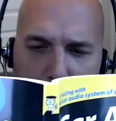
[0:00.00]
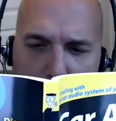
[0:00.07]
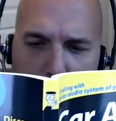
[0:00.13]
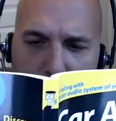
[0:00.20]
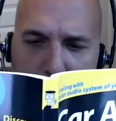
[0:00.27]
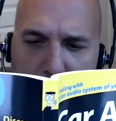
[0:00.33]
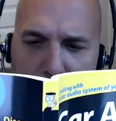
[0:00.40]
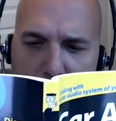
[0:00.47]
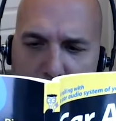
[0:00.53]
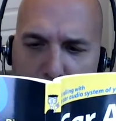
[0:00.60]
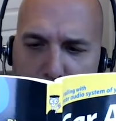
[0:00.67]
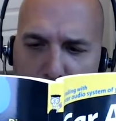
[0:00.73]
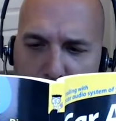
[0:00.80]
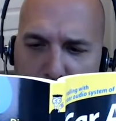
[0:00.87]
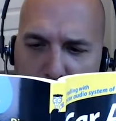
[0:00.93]
This is
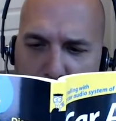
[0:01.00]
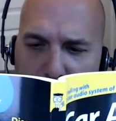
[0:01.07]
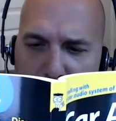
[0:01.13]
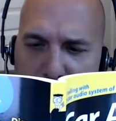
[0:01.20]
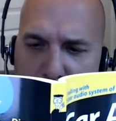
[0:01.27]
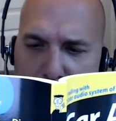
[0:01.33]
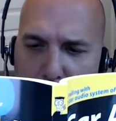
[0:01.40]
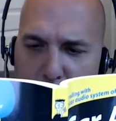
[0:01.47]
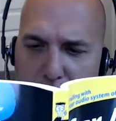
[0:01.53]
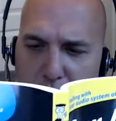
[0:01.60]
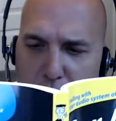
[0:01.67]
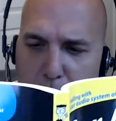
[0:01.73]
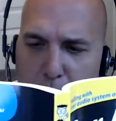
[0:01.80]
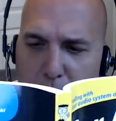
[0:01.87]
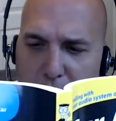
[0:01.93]
typically in the form of
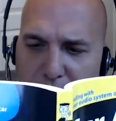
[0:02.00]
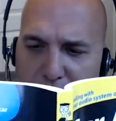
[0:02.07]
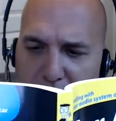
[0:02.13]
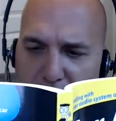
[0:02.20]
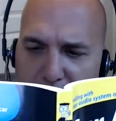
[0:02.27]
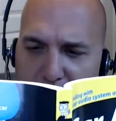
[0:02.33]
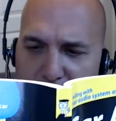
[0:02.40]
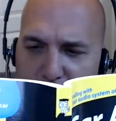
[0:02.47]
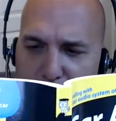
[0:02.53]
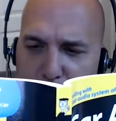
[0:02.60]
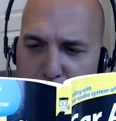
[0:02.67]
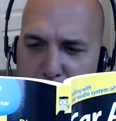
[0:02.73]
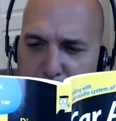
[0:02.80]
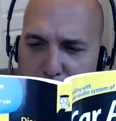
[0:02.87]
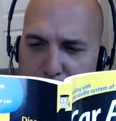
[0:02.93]
3.5 inch
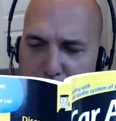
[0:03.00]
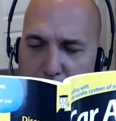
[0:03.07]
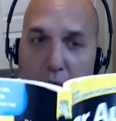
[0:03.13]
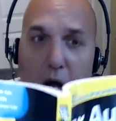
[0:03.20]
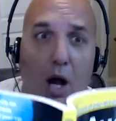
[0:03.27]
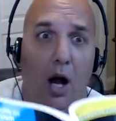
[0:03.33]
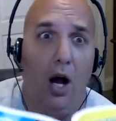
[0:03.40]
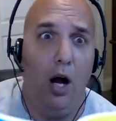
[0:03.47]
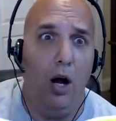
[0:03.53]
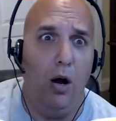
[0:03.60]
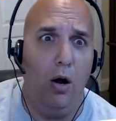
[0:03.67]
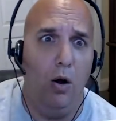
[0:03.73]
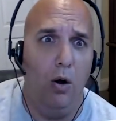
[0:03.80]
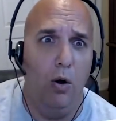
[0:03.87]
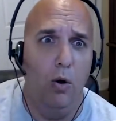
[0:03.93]
money.
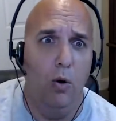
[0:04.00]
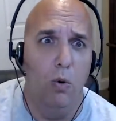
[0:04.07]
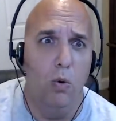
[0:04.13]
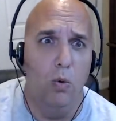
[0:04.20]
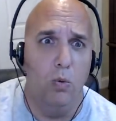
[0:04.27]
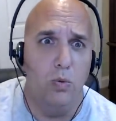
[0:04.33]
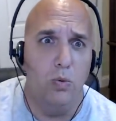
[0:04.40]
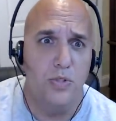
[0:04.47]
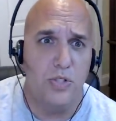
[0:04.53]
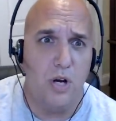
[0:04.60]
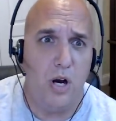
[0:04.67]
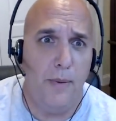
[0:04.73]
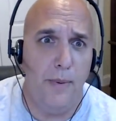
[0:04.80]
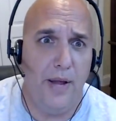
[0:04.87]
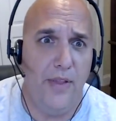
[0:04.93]
Oh,
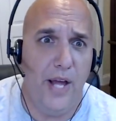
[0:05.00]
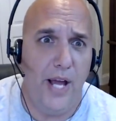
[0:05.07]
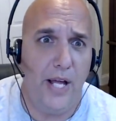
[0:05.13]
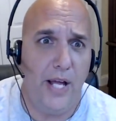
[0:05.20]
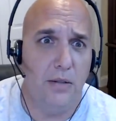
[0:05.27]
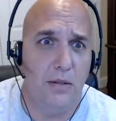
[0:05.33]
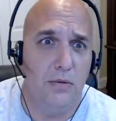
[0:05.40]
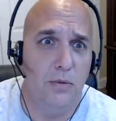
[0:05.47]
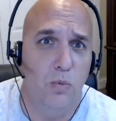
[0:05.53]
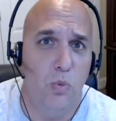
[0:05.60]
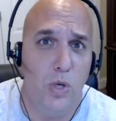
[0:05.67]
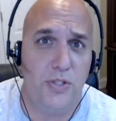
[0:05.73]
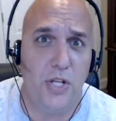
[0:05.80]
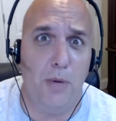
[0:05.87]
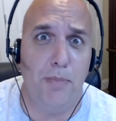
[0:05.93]
sorry about that.
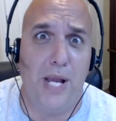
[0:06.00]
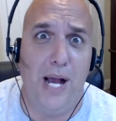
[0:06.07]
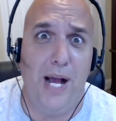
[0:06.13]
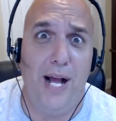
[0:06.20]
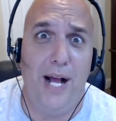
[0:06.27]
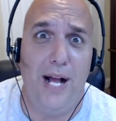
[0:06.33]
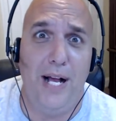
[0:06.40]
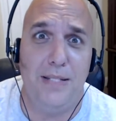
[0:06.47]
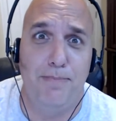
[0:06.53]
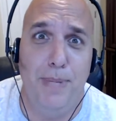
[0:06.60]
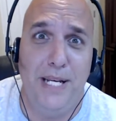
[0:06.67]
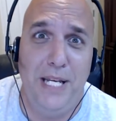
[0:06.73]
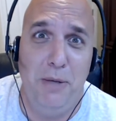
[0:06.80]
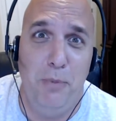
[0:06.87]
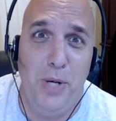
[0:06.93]
What's up, guys? Big
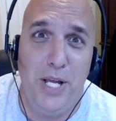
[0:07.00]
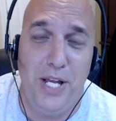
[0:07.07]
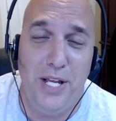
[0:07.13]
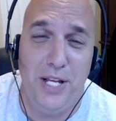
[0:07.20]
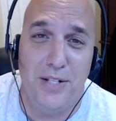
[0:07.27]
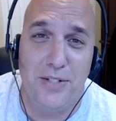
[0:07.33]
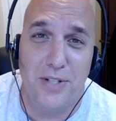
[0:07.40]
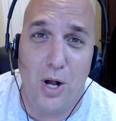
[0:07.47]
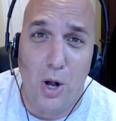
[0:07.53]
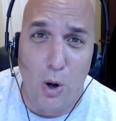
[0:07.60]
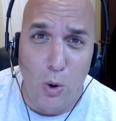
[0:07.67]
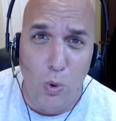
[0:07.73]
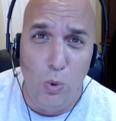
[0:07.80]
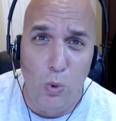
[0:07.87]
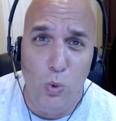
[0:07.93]
D Wiz,
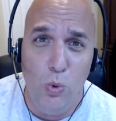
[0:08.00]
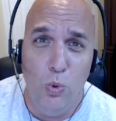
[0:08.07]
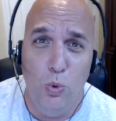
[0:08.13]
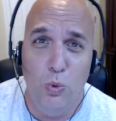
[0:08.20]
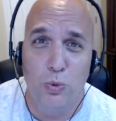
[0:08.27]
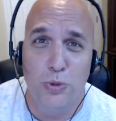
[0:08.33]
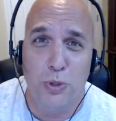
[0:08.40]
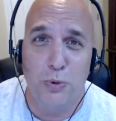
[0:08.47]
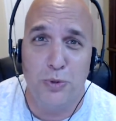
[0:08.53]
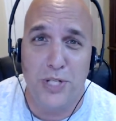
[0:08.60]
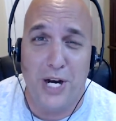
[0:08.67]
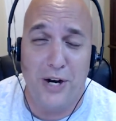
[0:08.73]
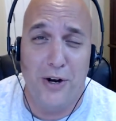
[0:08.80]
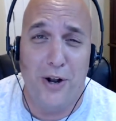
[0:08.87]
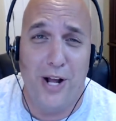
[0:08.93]

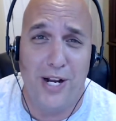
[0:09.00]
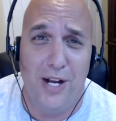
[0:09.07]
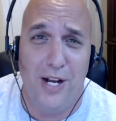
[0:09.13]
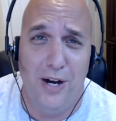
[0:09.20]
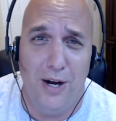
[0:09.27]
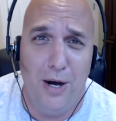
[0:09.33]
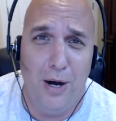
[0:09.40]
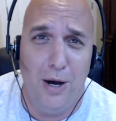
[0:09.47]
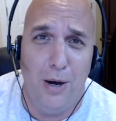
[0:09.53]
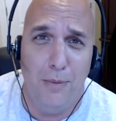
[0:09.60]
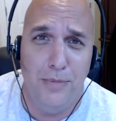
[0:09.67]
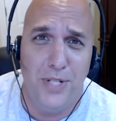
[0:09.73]
oldschoolstereo.com.